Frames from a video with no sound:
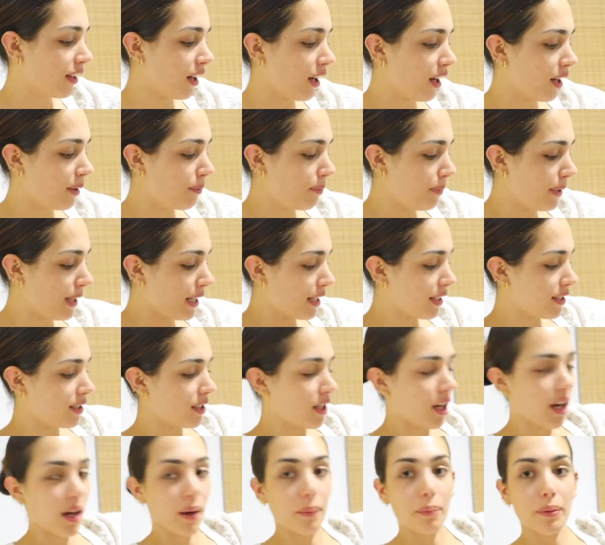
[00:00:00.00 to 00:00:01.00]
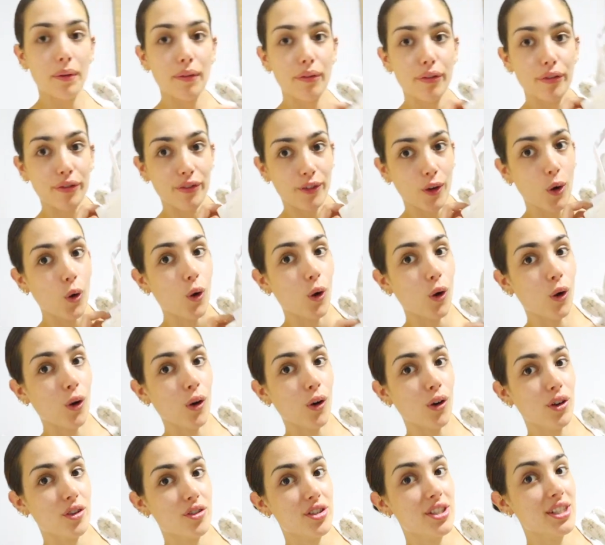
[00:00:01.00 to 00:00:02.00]
I picked up
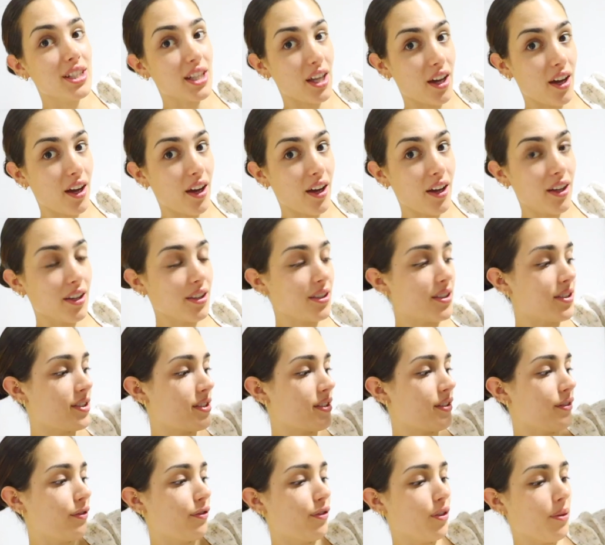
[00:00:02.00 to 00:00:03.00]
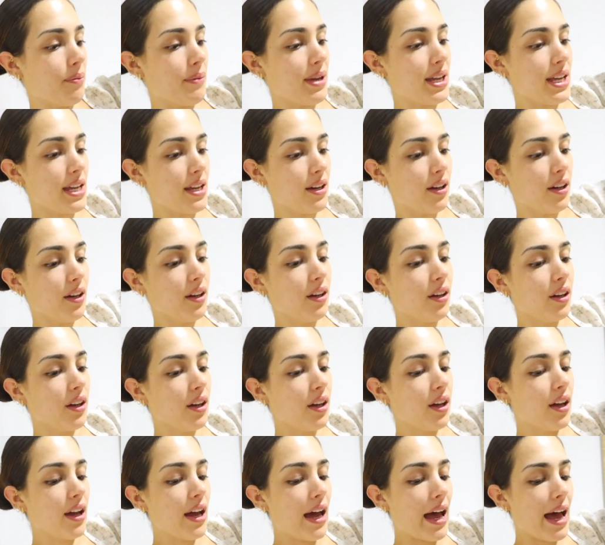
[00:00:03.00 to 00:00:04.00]
4 skirts from here,
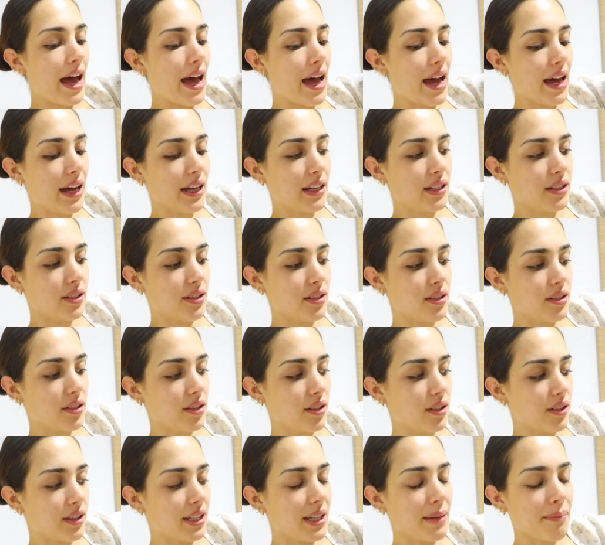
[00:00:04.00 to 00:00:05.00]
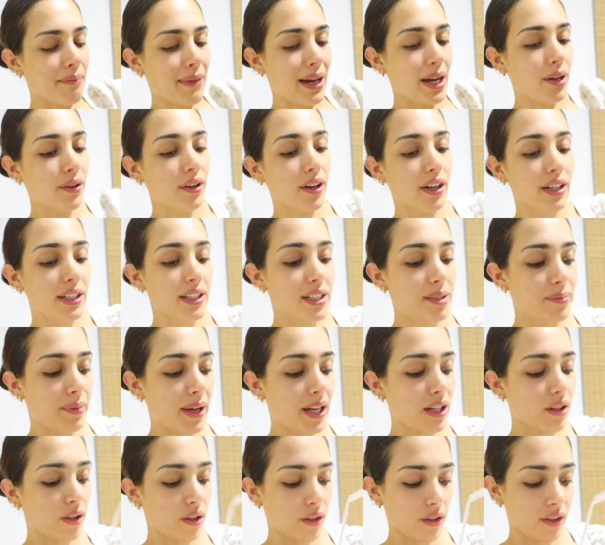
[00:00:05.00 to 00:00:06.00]
and the amount I
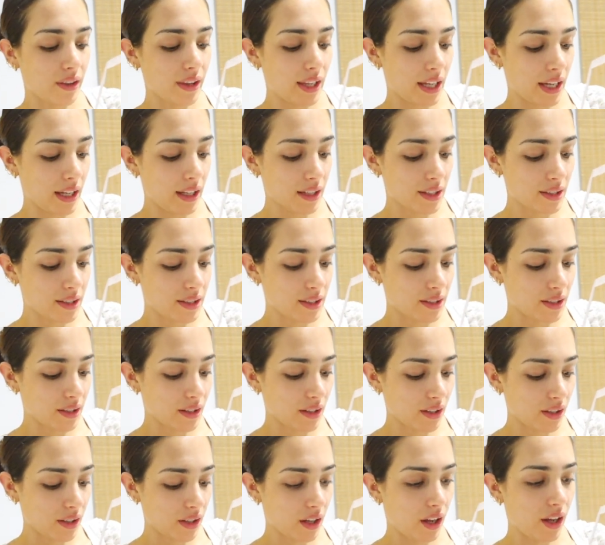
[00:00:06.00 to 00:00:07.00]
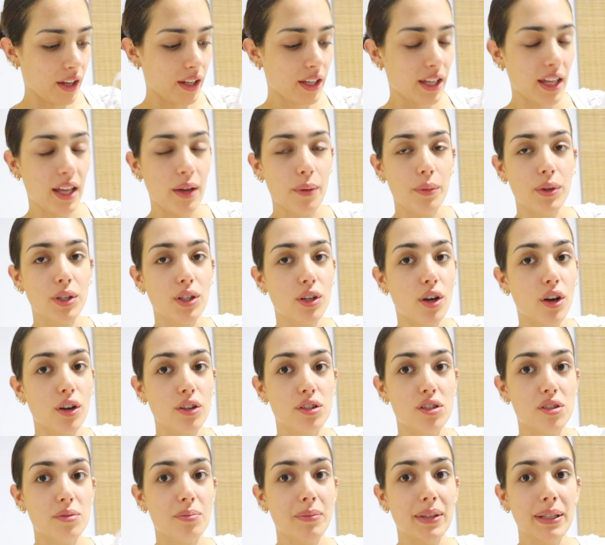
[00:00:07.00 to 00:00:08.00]
spent on this, like it would
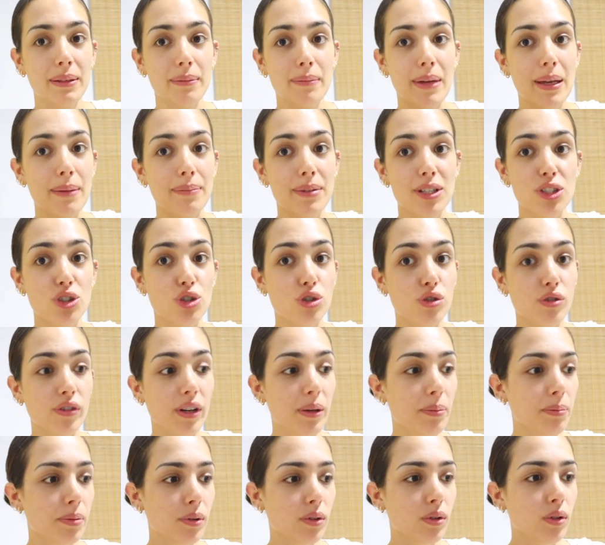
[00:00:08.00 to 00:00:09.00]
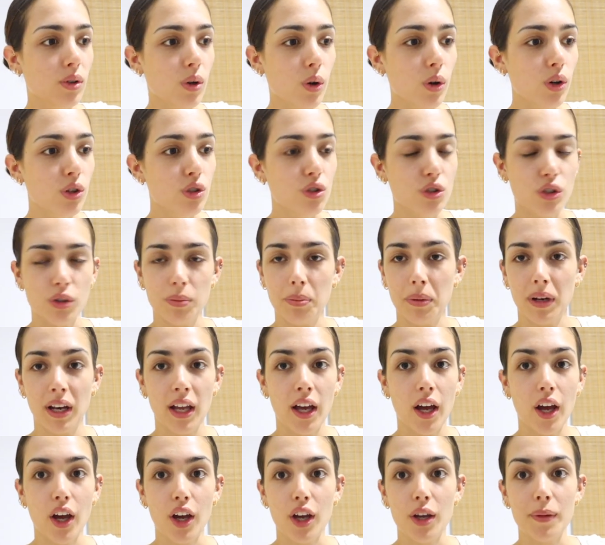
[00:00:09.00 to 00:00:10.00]
cost me maybe triple, quadruple
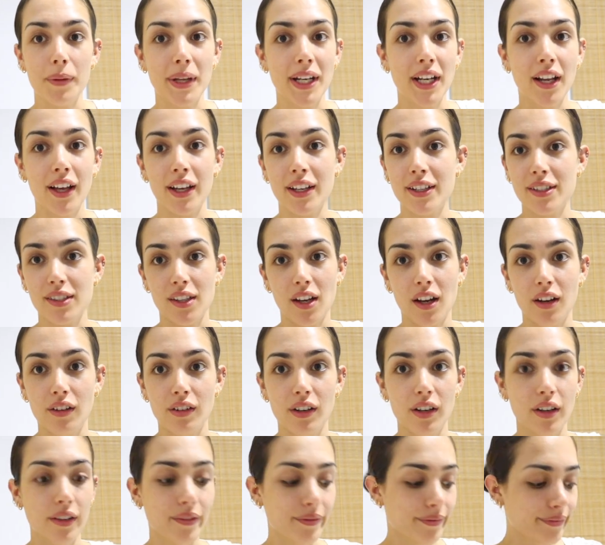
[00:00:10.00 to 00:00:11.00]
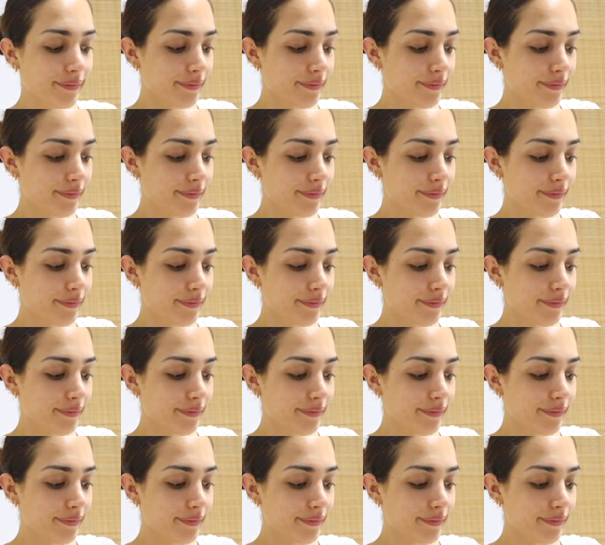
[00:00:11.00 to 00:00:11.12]
at home in like Zara.